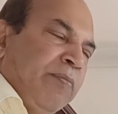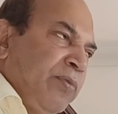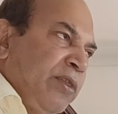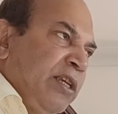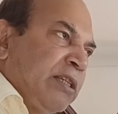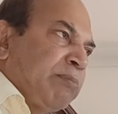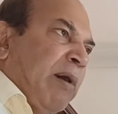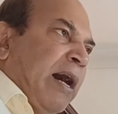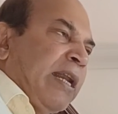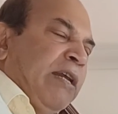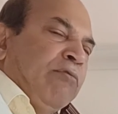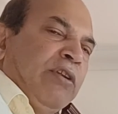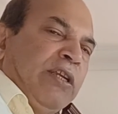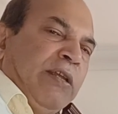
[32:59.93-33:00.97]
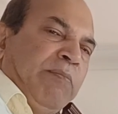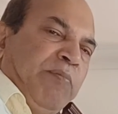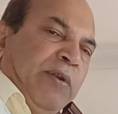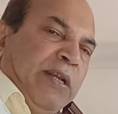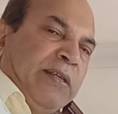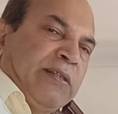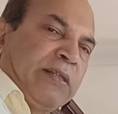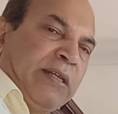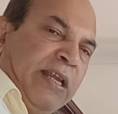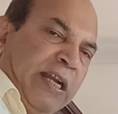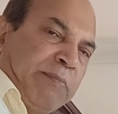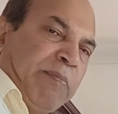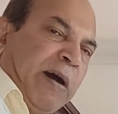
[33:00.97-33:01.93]
this per unit impedance,
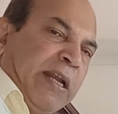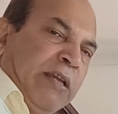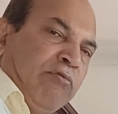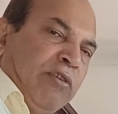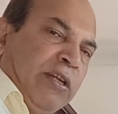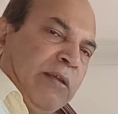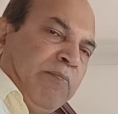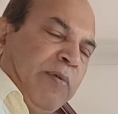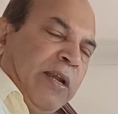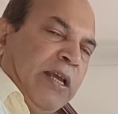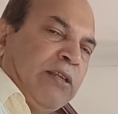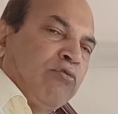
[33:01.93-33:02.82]
net per unit impedance